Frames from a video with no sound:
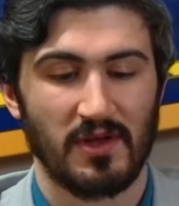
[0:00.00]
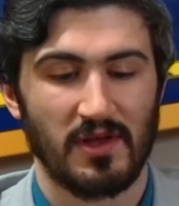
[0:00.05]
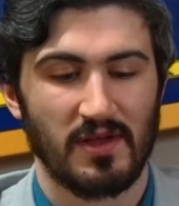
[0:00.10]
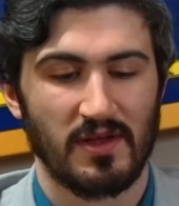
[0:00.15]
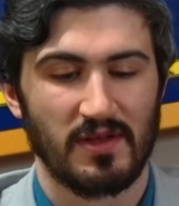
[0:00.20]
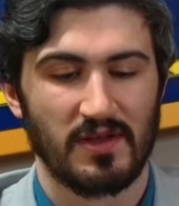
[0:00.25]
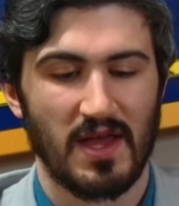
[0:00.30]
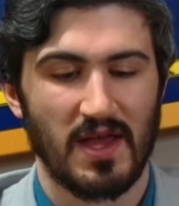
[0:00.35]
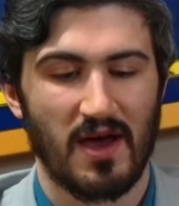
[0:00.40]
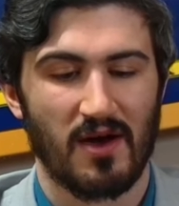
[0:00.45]

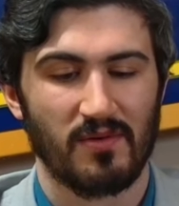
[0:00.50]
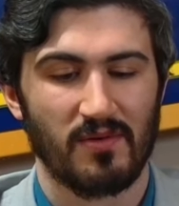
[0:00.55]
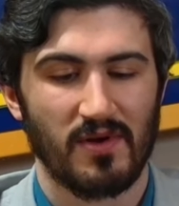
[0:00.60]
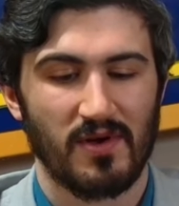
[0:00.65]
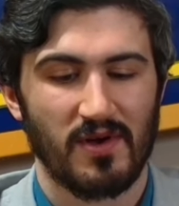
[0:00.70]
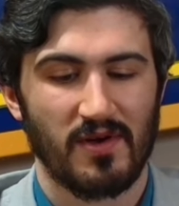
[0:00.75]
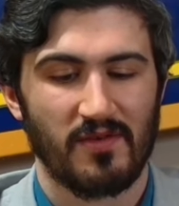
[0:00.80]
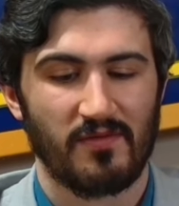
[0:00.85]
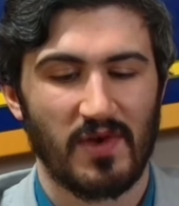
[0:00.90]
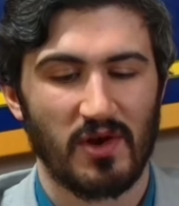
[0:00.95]
Now,
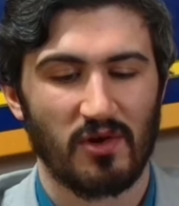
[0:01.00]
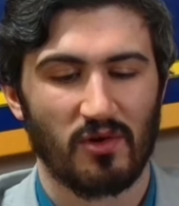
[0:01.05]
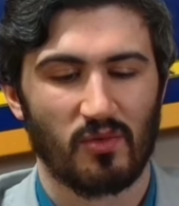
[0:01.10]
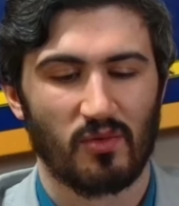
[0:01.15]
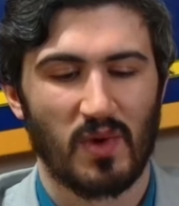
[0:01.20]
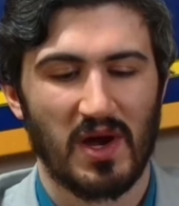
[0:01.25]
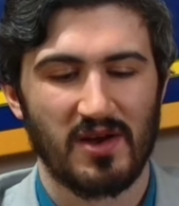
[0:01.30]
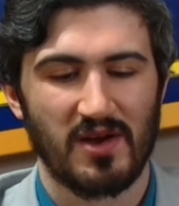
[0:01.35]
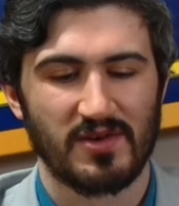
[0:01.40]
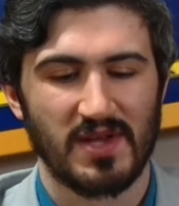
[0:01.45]
federal
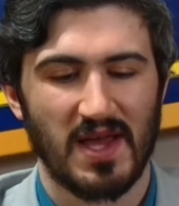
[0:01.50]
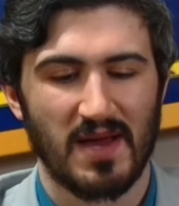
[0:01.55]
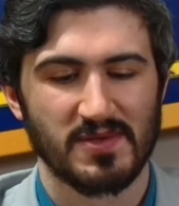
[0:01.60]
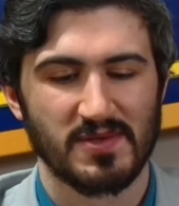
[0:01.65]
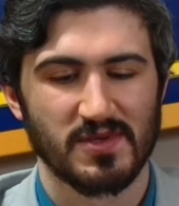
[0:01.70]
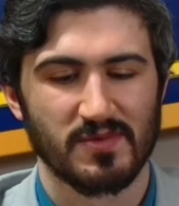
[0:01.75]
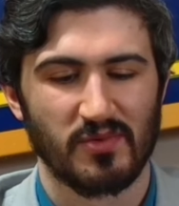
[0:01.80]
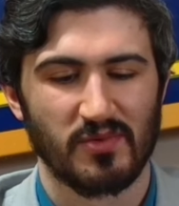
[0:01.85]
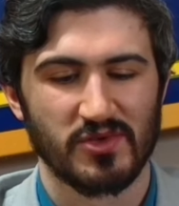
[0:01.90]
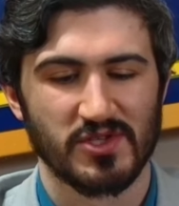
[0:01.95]

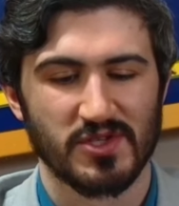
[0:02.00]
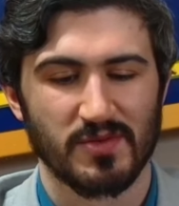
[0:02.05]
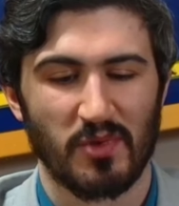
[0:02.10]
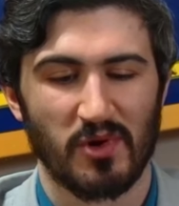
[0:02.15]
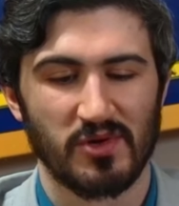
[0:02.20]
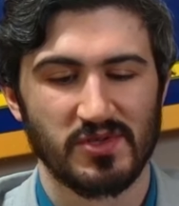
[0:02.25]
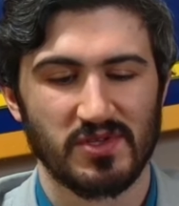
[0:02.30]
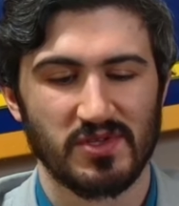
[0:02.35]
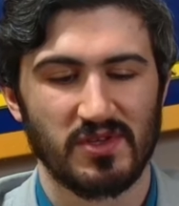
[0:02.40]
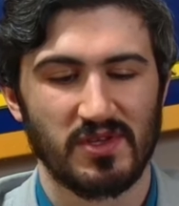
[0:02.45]
wiretaps
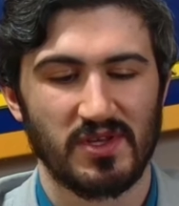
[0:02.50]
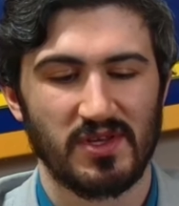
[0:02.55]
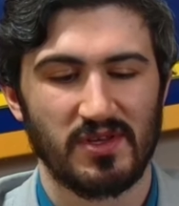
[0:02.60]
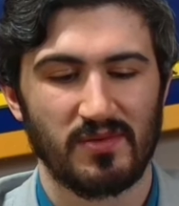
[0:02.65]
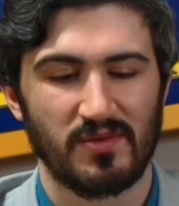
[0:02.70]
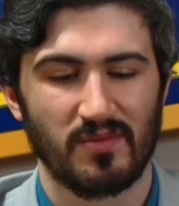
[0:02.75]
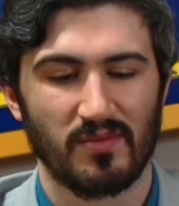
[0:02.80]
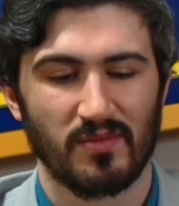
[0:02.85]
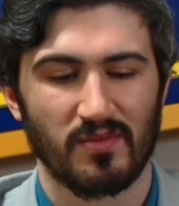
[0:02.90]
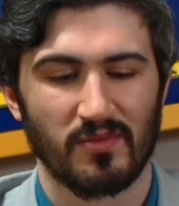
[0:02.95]
supposedly,
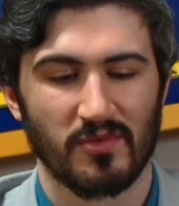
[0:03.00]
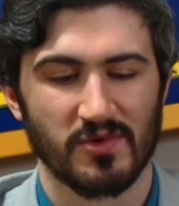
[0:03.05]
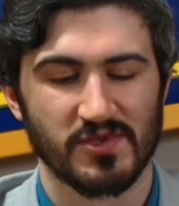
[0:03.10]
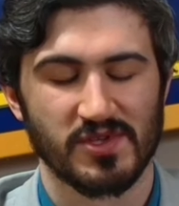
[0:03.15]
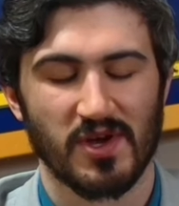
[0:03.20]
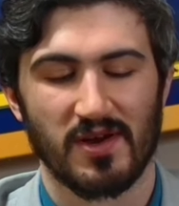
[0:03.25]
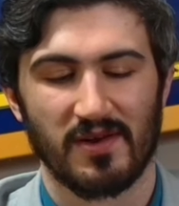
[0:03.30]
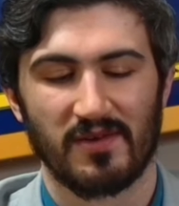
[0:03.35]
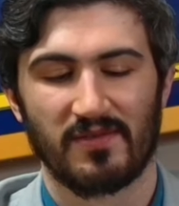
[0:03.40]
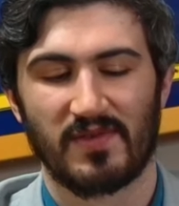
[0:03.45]
or
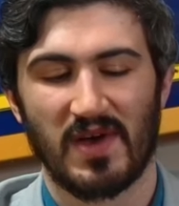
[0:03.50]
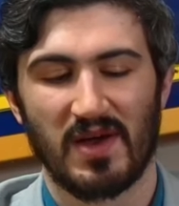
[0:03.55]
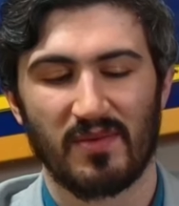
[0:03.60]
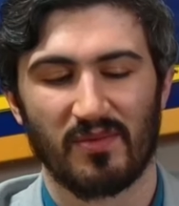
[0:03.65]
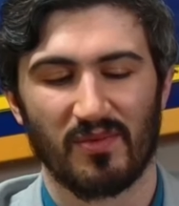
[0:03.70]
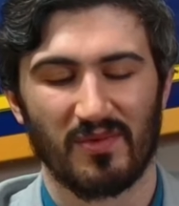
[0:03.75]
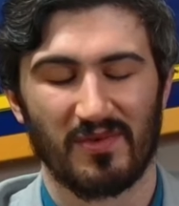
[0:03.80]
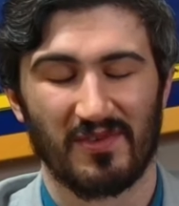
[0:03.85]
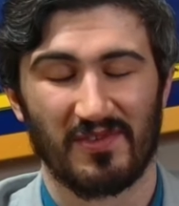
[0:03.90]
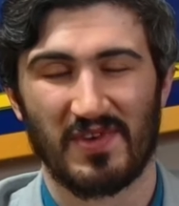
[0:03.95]
sorry, in
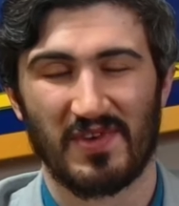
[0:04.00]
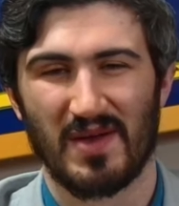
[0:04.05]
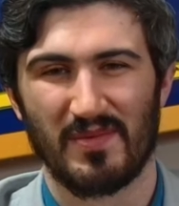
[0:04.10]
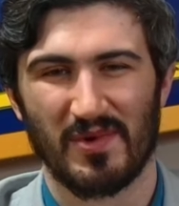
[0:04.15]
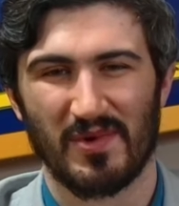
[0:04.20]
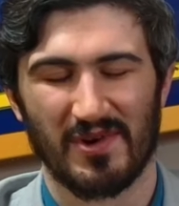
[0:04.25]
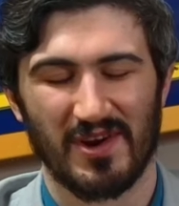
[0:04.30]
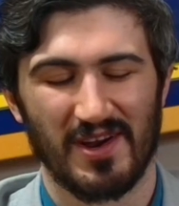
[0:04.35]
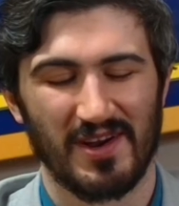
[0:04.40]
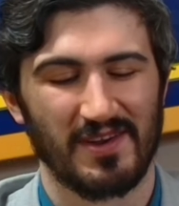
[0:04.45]

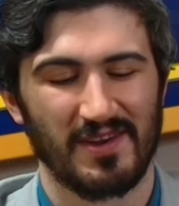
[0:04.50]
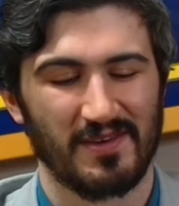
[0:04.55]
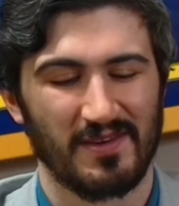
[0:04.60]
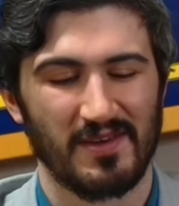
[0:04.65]
February,